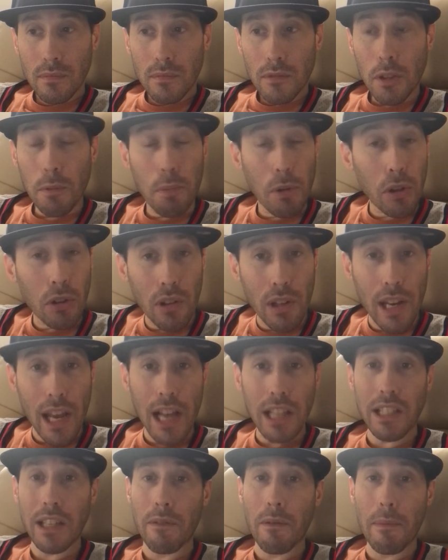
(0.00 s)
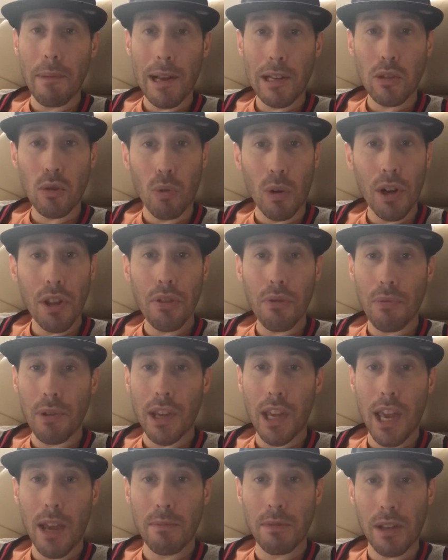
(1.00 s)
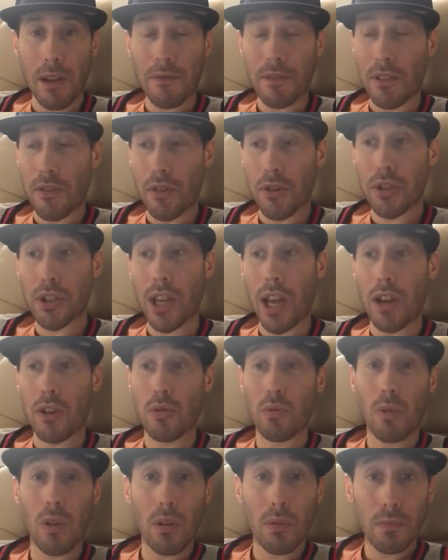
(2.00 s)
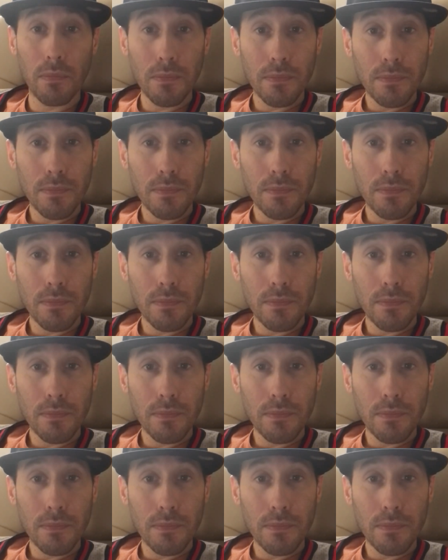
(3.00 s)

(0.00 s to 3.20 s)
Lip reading: The Brooklyn Nets have about 23 games left on their schedule.